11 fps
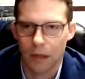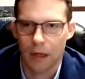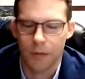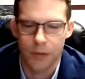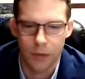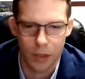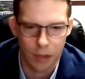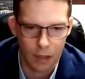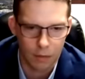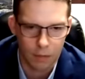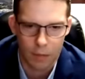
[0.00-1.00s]
absolutely.
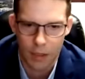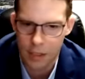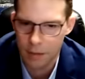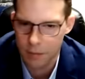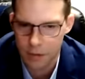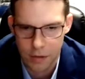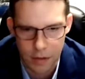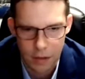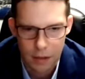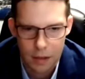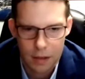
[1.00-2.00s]
My team is
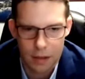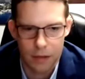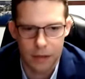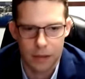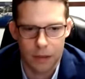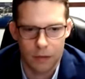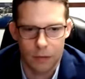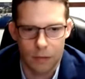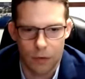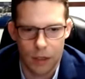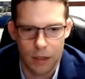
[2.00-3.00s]

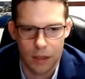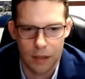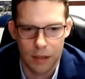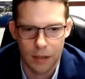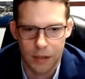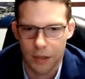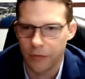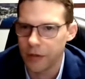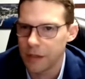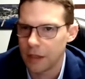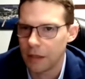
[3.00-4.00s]
ready to serve
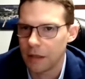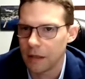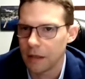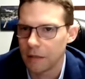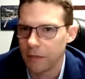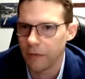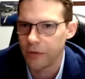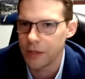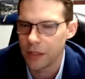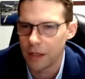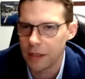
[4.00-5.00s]
and start
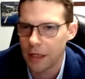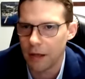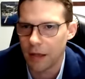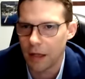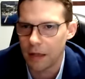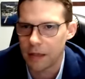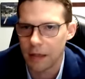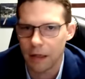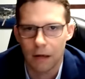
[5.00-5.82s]
facilitating that.